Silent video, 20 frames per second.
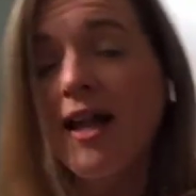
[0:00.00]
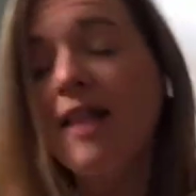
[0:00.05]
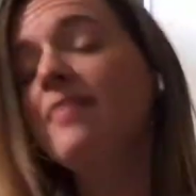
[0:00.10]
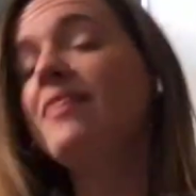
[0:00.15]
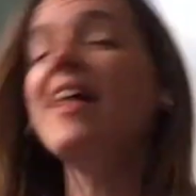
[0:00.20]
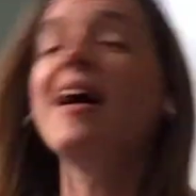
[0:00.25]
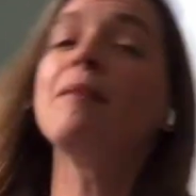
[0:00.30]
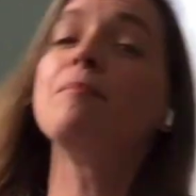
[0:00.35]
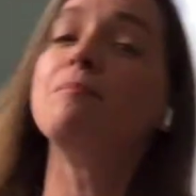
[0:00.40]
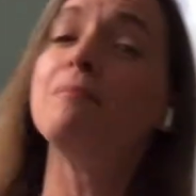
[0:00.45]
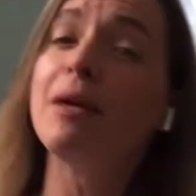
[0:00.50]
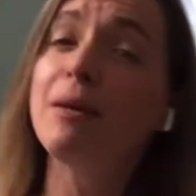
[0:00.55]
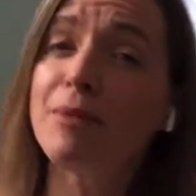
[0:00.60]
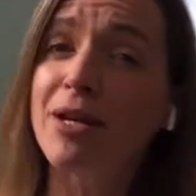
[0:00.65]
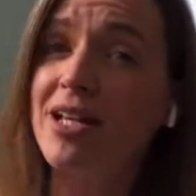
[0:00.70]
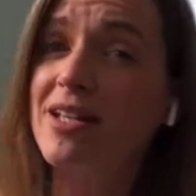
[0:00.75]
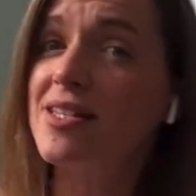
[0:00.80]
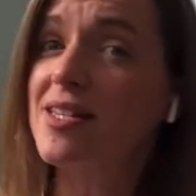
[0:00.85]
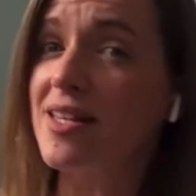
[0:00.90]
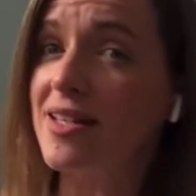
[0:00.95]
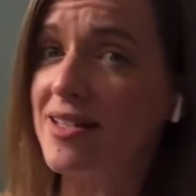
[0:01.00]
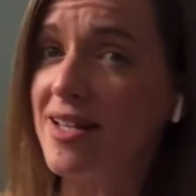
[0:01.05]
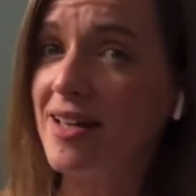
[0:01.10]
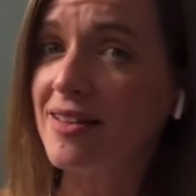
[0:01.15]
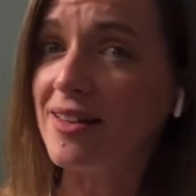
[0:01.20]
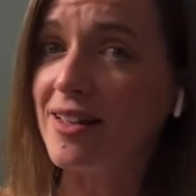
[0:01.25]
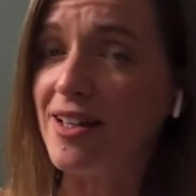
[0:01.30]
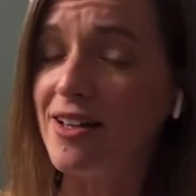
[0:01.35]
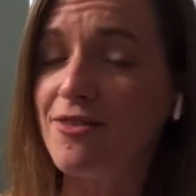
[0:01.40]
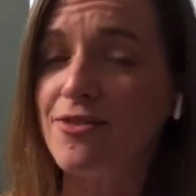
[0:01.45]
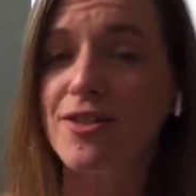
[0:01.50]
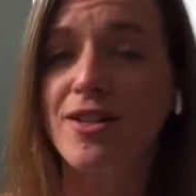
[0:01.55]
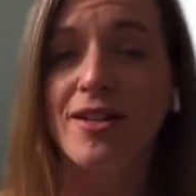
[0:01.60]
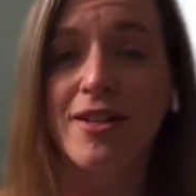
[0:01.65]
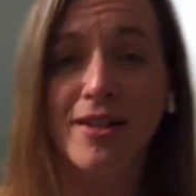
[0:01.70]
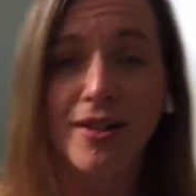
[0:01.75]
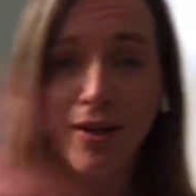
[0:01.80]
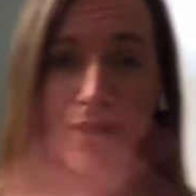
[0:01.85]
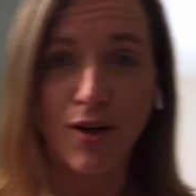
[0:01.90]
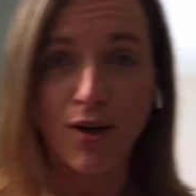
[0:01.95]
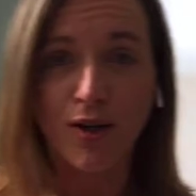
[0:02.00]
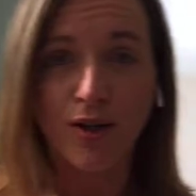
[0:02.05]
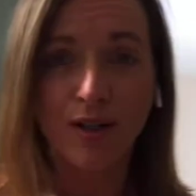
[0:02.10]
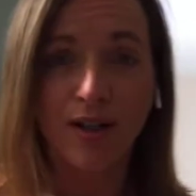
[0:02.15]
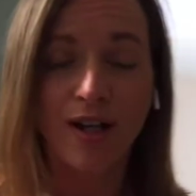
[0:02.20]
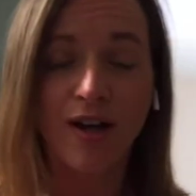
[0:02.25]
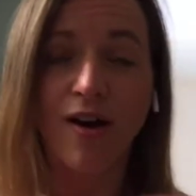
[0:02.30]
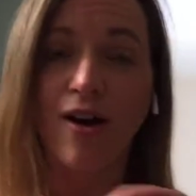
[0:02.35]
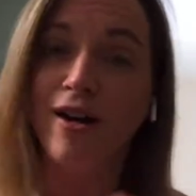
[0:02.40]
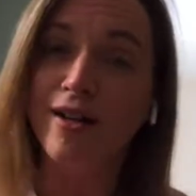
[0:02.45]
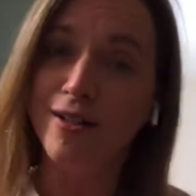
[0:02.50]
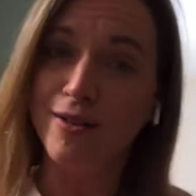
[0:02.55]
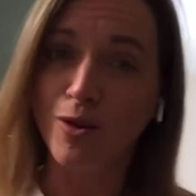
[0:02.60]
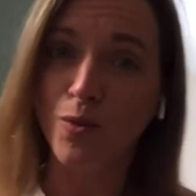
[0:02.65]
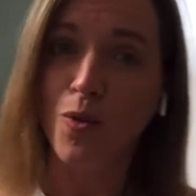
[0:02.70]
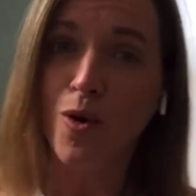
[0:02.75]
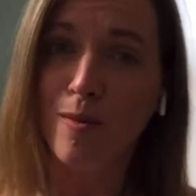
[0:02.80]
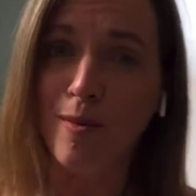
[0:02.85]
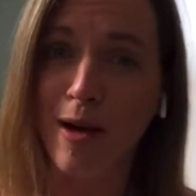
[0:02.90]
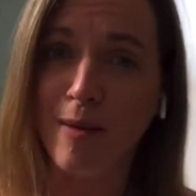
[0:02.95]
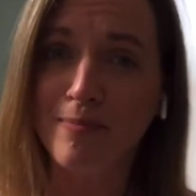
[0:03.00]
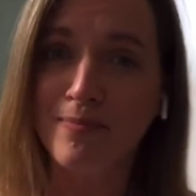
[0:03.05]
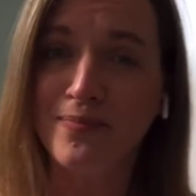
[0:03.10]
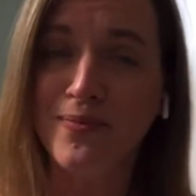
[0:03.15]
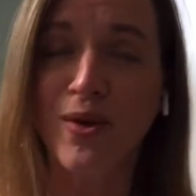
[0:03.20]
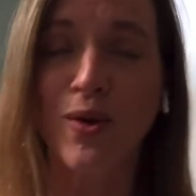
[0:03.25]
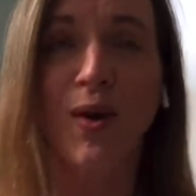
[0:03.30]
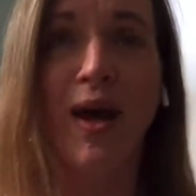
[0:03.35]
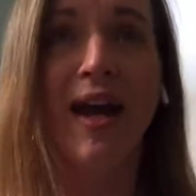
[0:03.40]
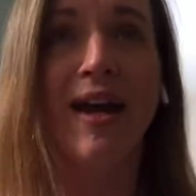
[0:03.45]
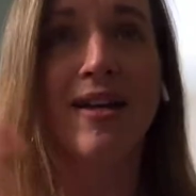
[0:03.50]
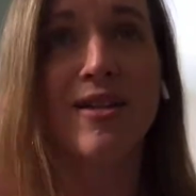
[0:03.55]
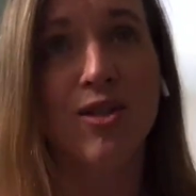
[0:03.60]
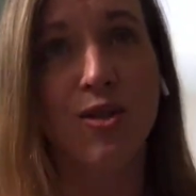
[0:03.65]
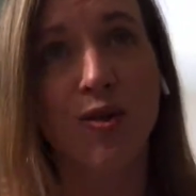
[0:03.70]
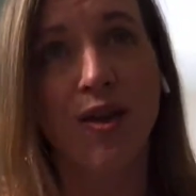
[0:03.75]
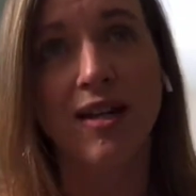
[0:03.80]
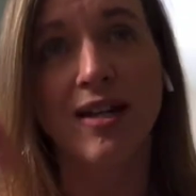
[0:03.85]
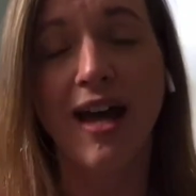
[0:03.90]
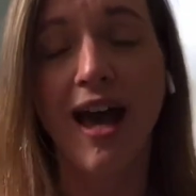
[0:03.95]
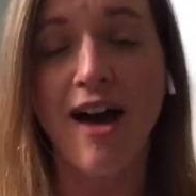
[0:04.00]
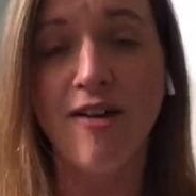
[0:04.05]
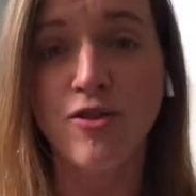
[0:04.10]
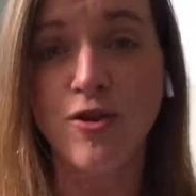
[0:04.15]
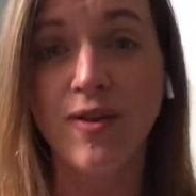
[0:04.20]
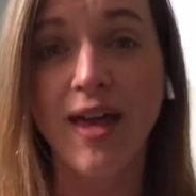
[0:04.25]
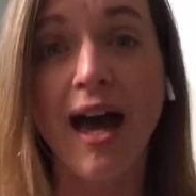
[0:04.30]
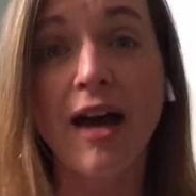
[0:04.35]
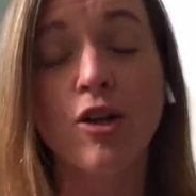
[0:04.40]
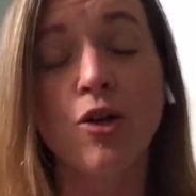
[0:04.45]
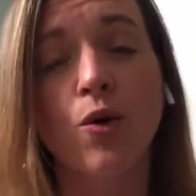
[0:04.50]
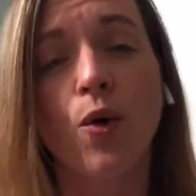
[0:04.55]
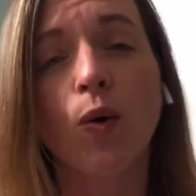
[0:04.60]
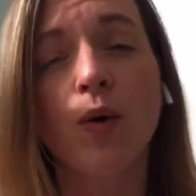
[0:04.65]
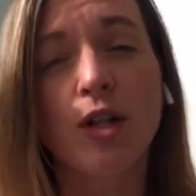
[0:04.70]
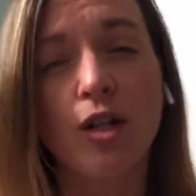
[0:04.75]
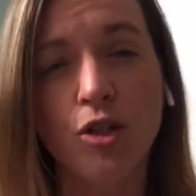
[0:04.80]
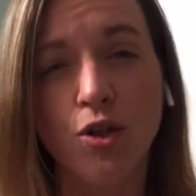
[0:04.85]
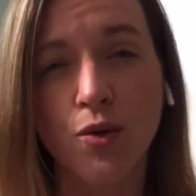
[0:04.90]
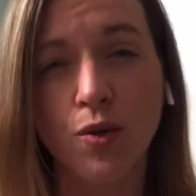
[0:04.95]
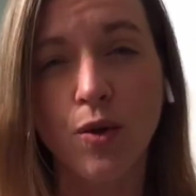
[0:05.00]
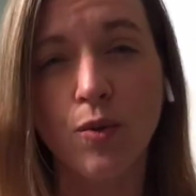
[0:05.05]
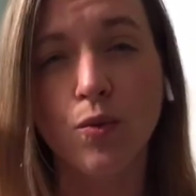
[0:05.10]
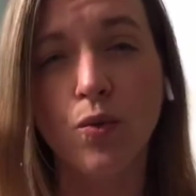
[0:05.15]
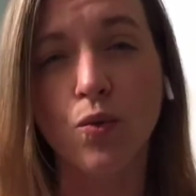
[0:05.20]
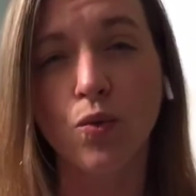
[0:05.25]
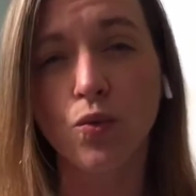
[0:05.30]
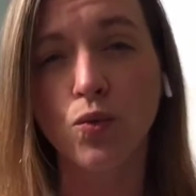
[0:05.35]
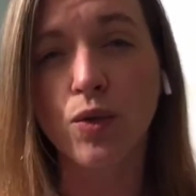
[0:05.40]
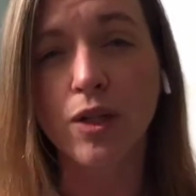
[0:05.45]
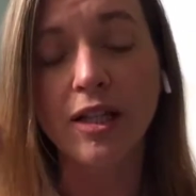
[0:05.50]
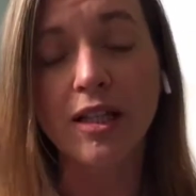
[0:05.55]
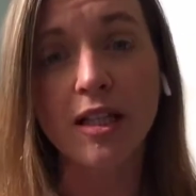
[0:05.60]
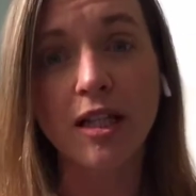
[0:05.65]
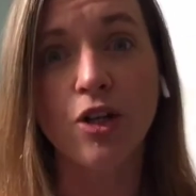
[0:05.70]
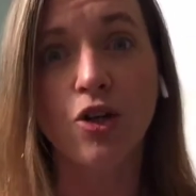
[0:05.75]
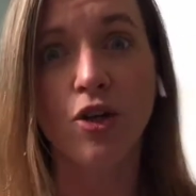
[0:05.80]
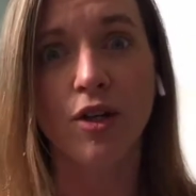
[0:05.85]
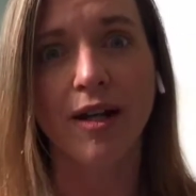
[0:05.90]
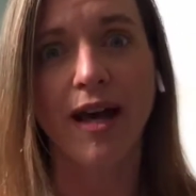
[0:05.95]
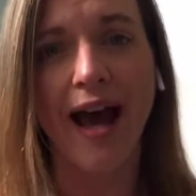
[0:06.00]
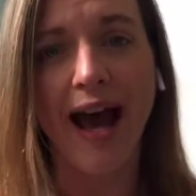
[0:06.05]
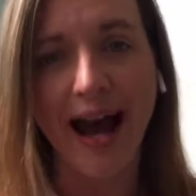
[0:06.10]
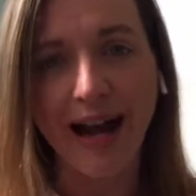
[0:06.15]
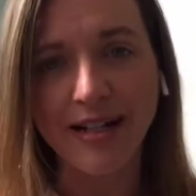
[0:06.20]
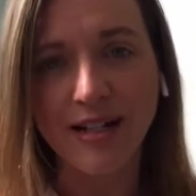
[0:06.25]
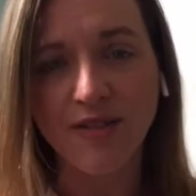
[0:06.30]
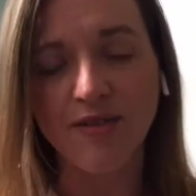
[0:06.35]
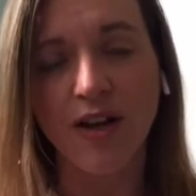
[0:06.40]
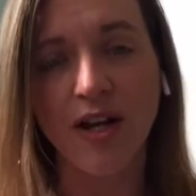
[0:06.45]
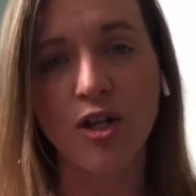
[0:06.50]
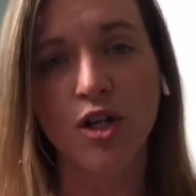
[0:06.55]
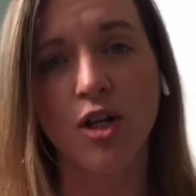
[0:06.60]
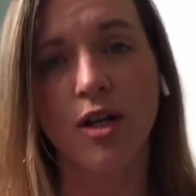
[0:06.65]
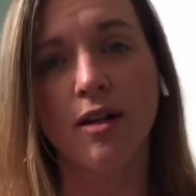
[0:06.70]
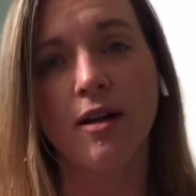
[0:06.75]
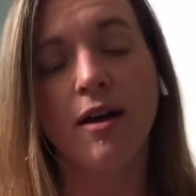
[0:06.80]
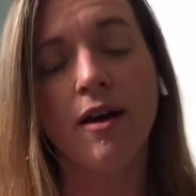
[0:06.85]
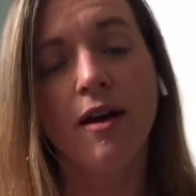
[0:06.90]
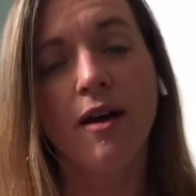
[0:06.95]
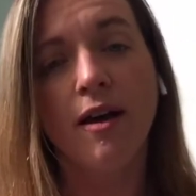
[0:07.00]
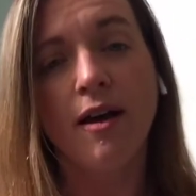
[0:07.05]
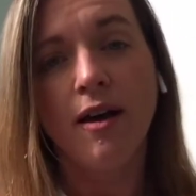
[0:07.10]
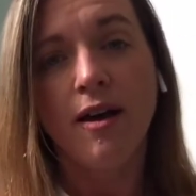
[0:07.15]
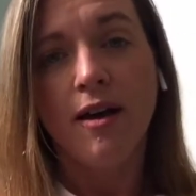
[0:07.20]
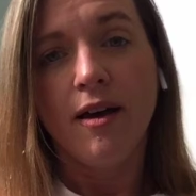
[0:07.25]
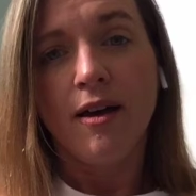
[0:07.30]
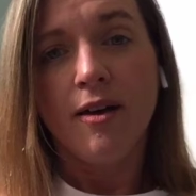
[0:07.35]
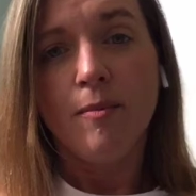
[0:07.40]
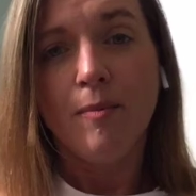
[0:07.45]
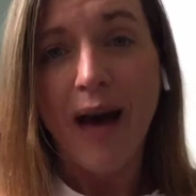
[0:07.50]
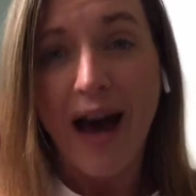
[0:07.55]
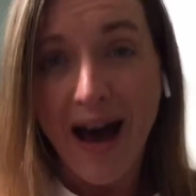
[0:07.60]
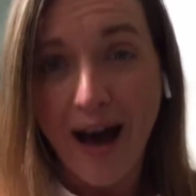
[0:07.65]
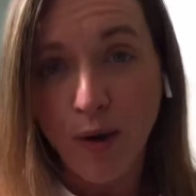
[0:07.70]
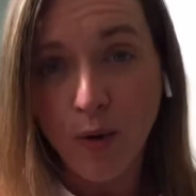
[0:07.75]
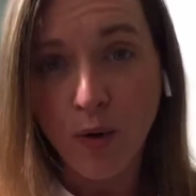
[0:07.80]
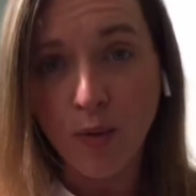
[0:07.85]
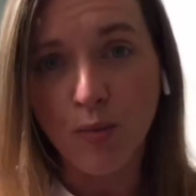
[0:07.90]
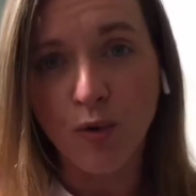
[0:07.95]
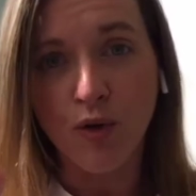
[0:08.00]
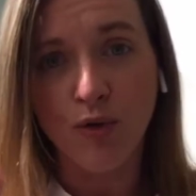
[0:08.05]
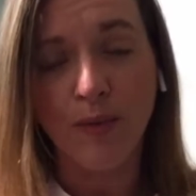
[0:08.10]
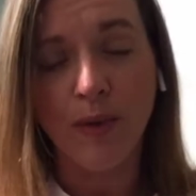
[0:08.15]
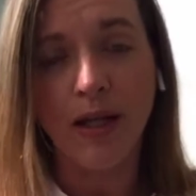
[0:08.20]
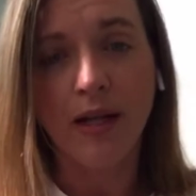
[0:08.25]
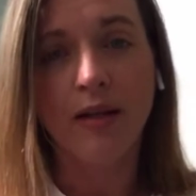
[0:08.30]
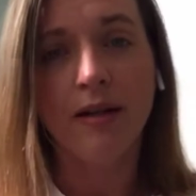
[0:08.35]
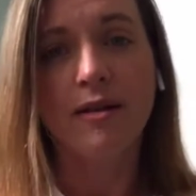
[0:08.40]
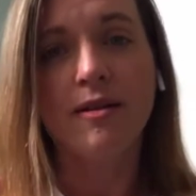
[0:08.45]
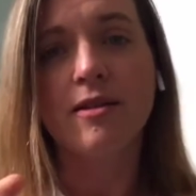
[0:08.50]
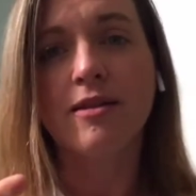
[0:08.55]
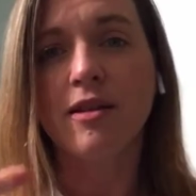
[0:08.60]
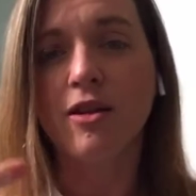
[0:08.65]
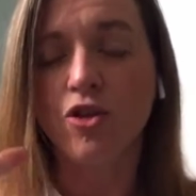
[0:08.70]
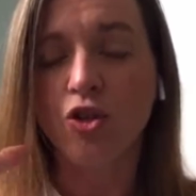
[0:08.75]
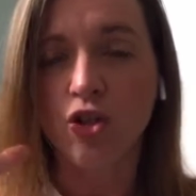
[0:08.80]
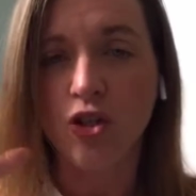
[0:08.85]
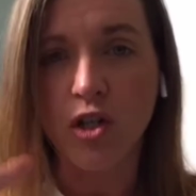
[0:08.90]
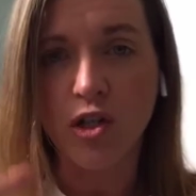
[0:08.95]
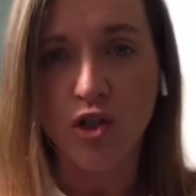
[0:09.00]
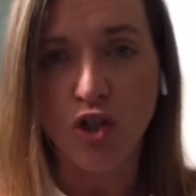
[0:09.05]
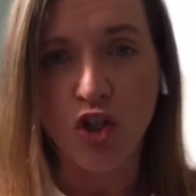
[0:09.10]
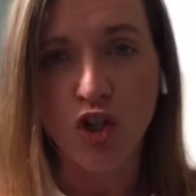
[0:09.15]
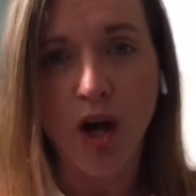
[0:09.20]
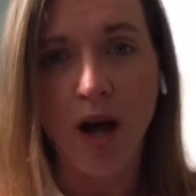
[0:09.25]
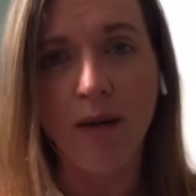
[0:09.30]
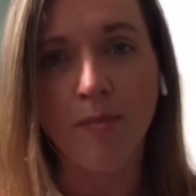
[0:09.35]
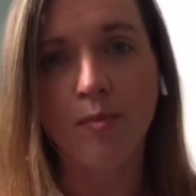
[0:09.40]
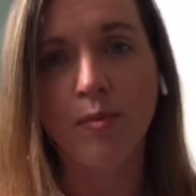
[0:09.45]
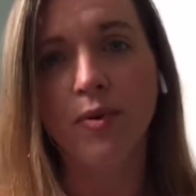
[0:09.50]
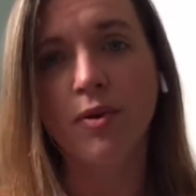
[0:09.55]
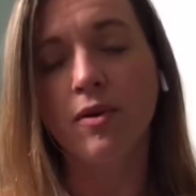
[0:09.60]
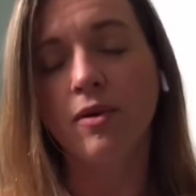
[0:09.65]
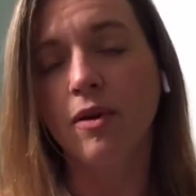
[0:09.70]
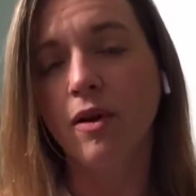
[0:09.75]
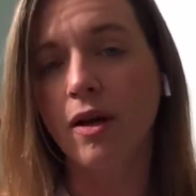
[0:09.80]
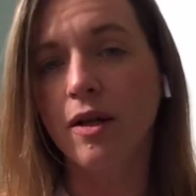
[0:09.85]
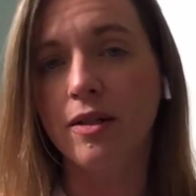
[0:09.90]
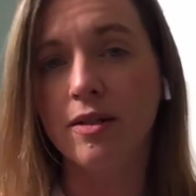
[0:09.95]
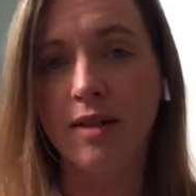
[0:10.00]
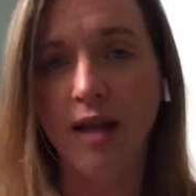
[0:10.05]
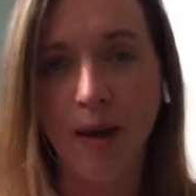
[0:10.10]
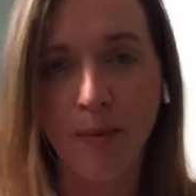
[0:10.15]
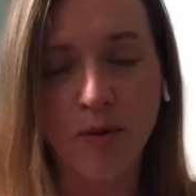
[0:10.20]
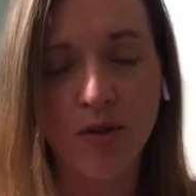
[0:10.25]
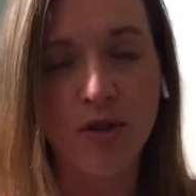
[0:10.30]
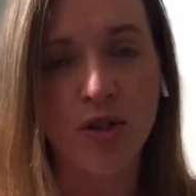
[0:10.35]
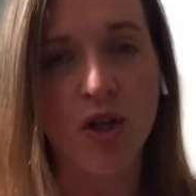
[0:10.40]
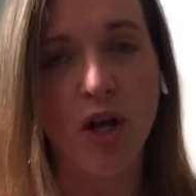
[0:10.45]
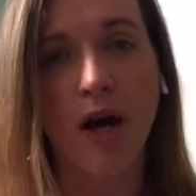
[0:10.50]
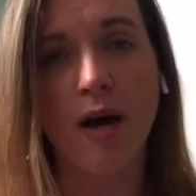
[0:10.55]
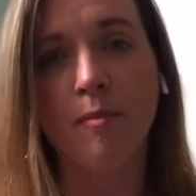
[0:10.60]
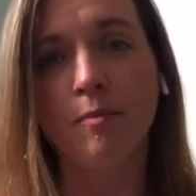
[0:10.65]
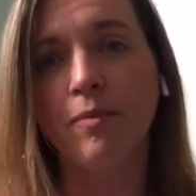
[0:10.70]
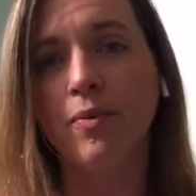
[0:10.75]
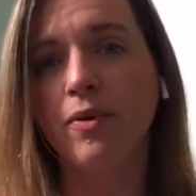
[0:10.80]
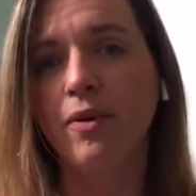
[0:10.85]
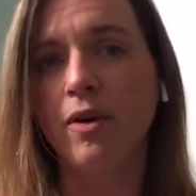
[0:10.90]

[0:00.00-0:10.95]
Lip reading: that mimics the deadlift early on in the warm up. Okay, so then after that, you're going to do a really good activation power movement, such as a jump, a depth jump,